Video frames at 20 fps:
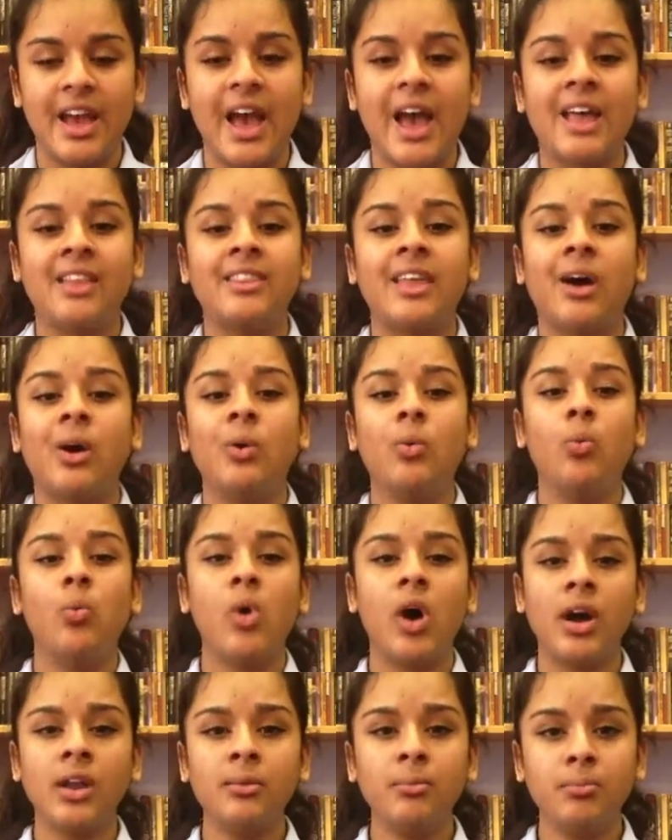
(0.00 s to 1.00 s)
and that
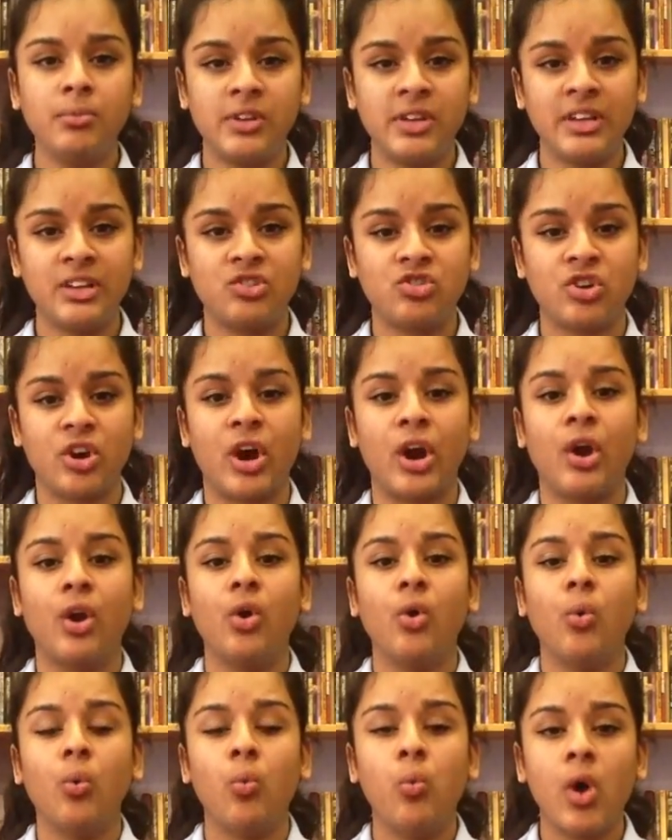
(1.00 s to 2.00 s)
one teacher,
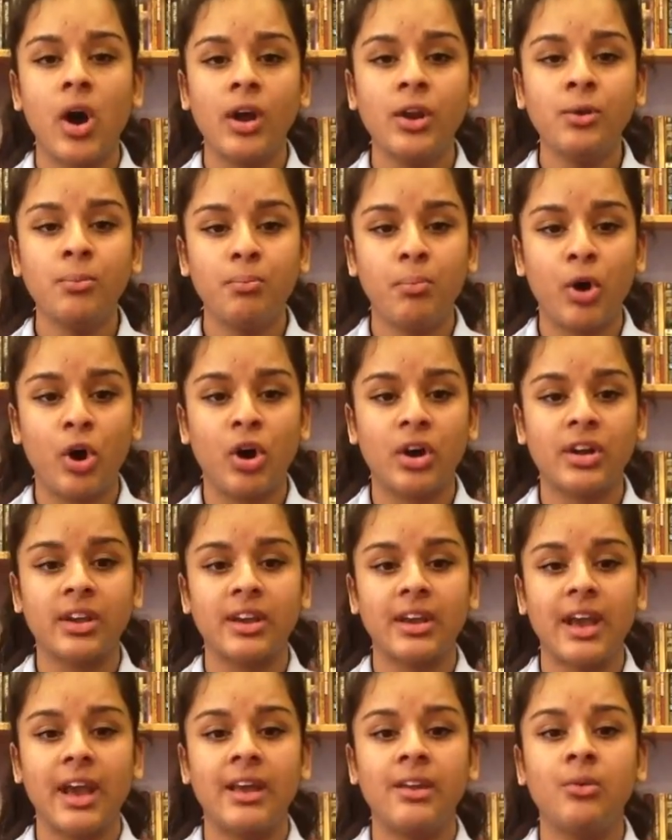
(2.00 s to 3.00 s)
one book,
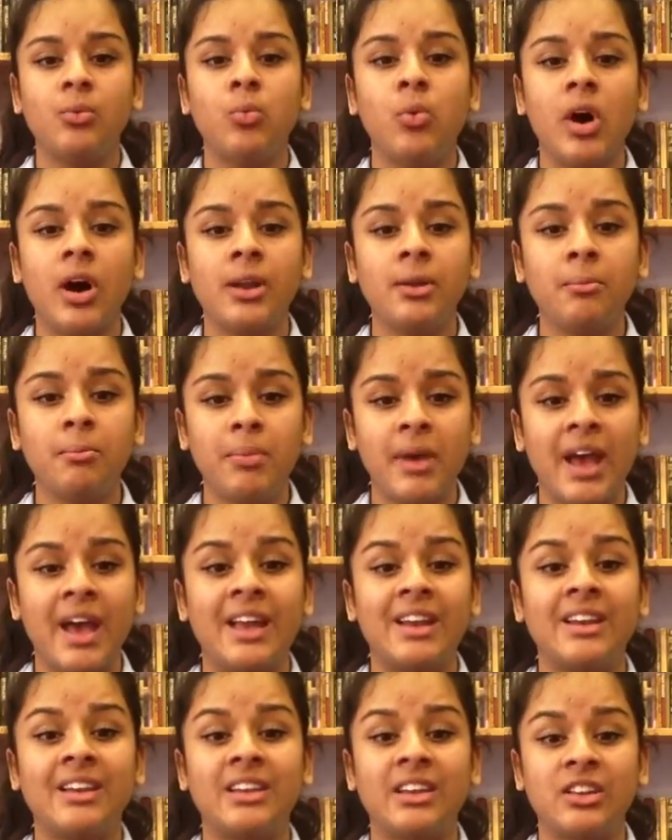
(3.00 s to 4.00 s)
and one
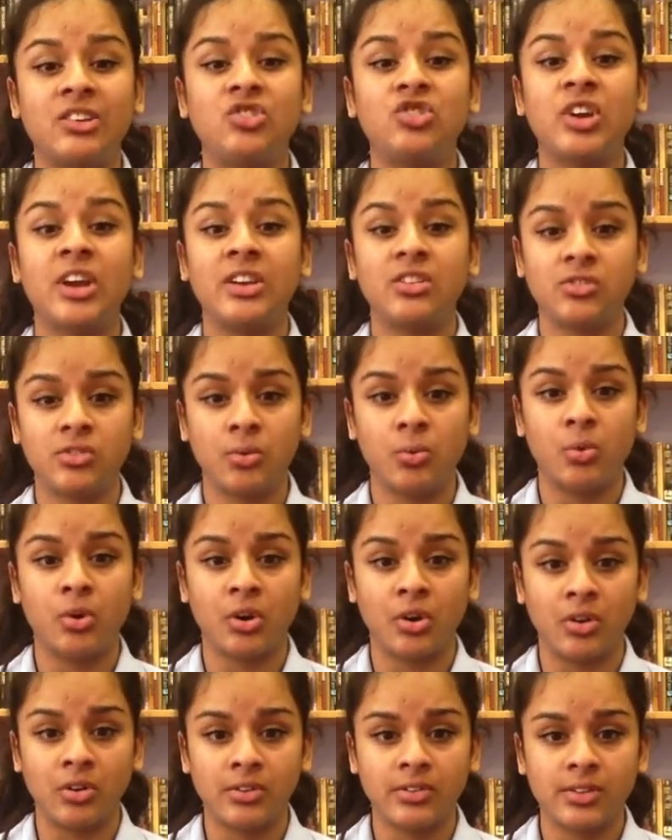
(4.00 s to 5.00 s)
pen can change the
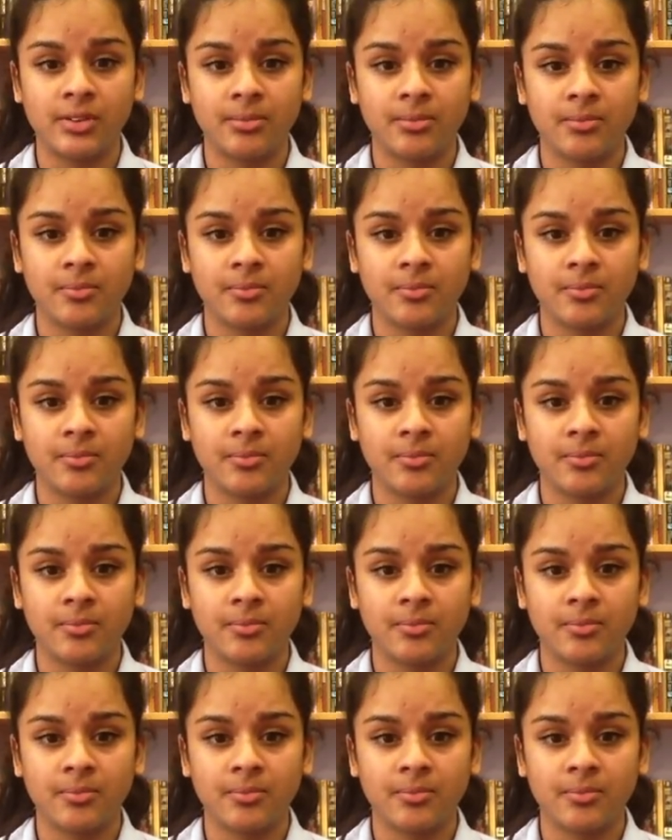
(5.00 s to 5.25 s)
world."